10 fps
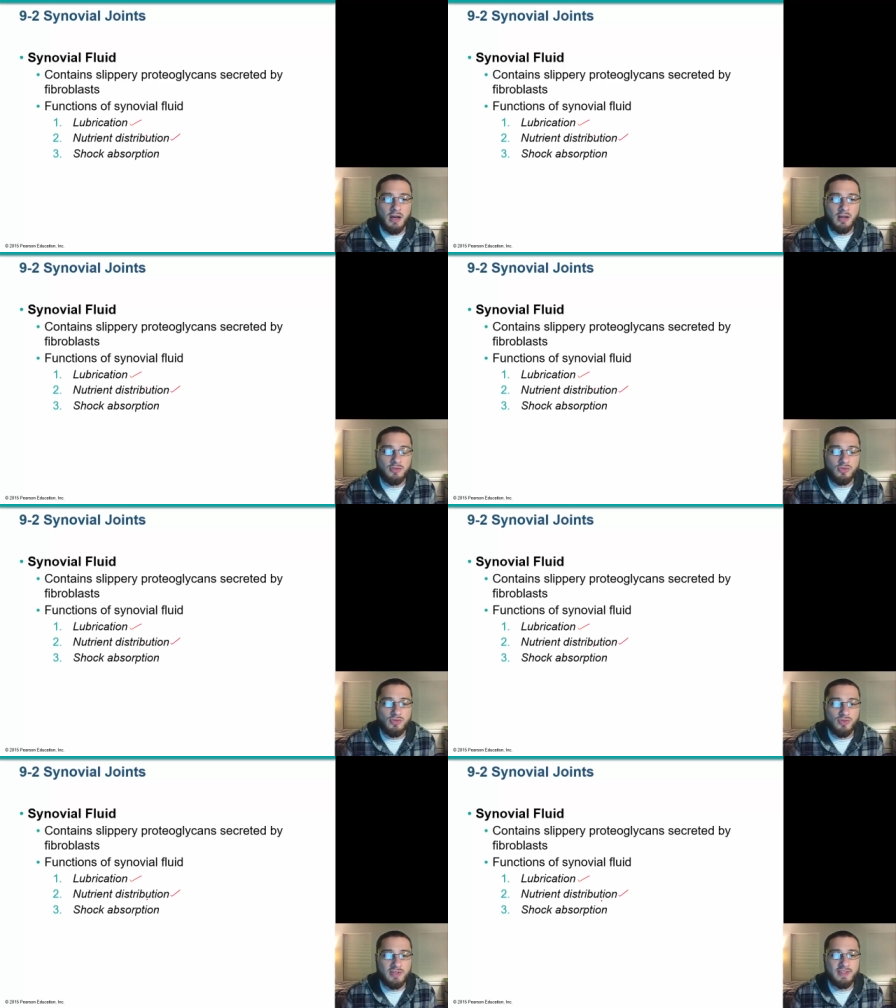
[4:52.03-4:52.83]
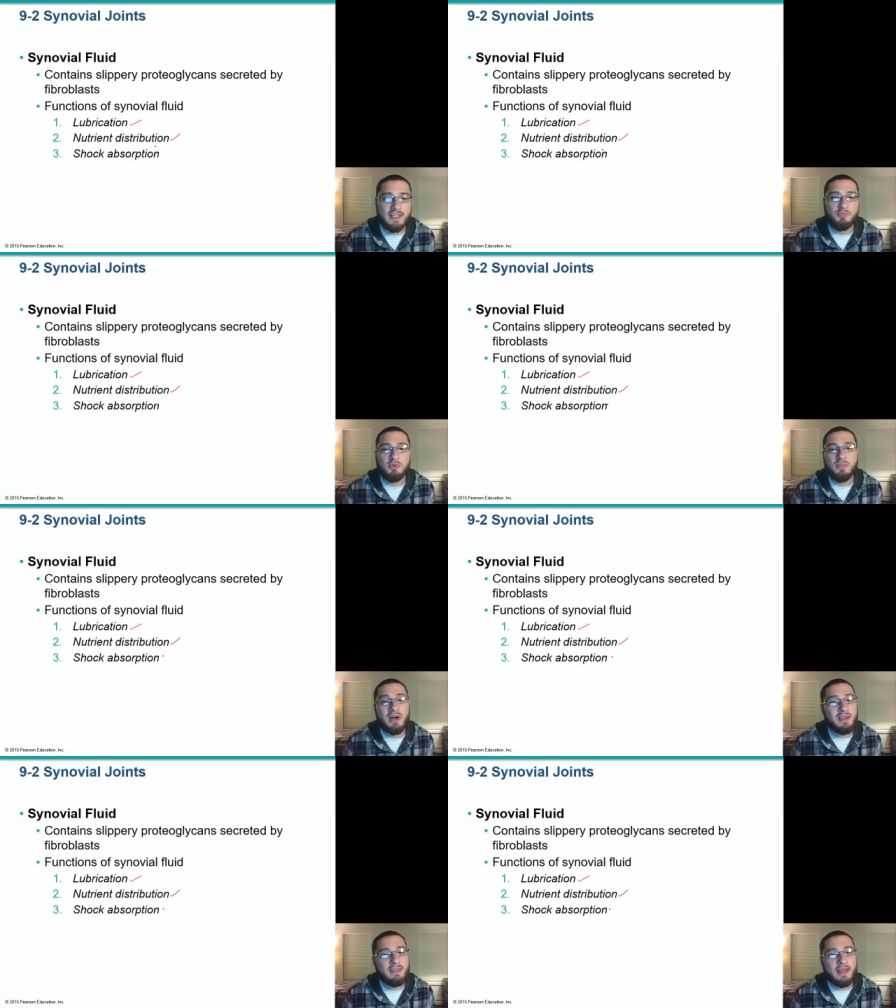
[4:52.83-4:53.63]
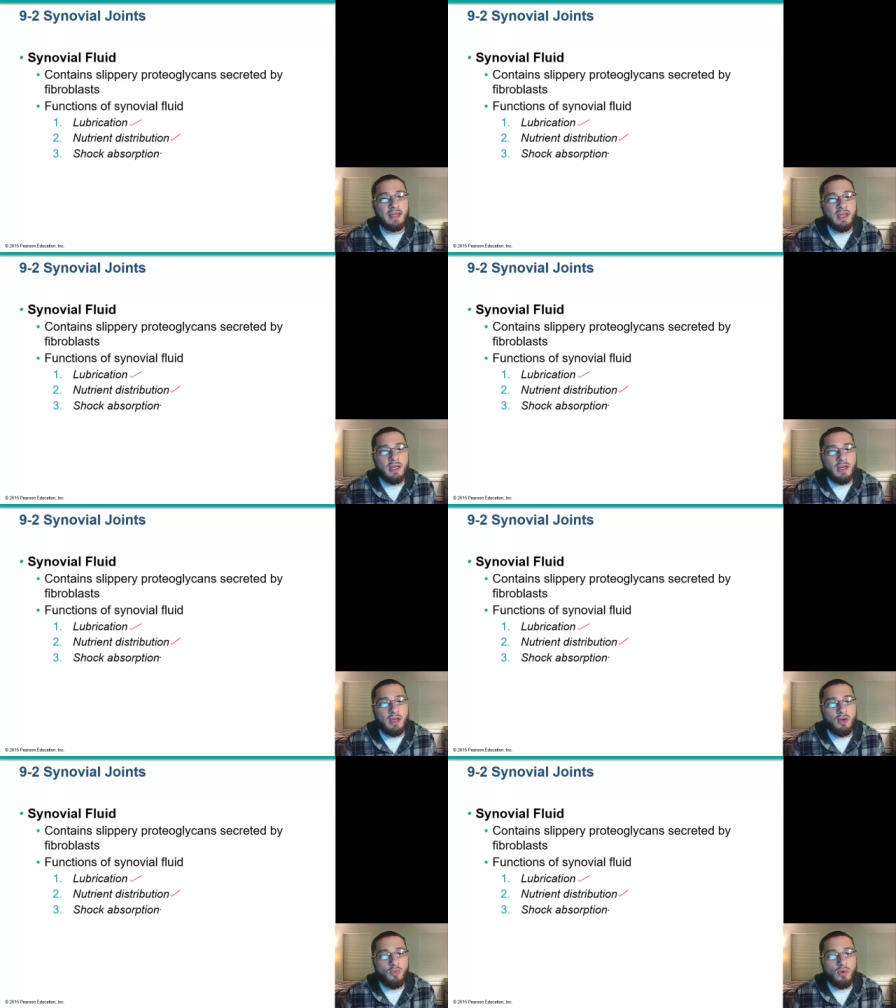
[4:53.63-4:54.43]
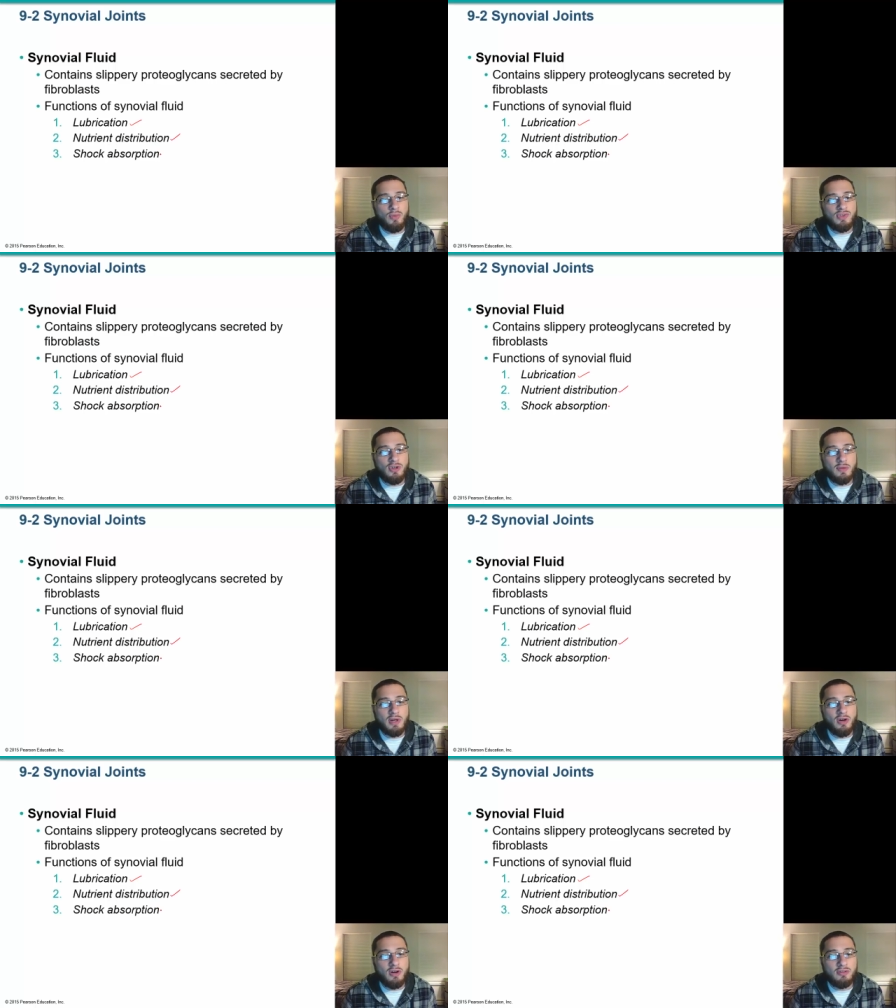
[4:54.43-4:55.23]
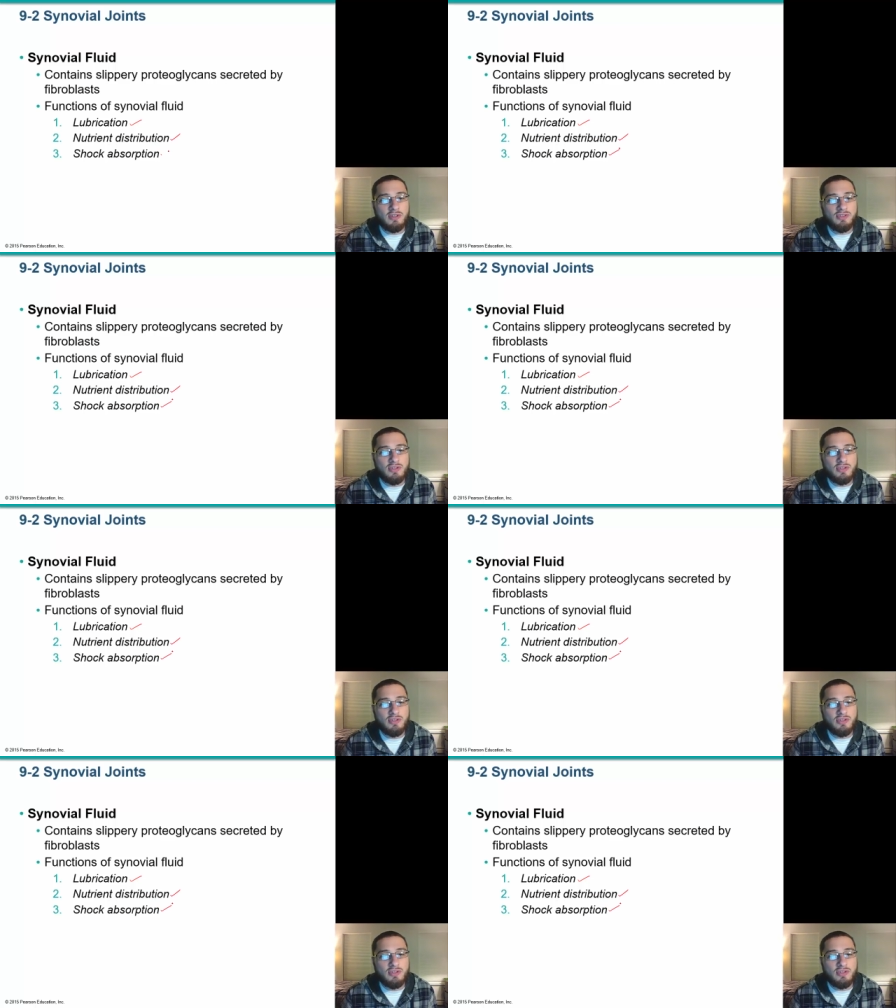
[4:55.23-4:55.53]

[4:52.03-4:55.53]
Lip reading: nutrients. Keep in mind that when we talk about cartilage,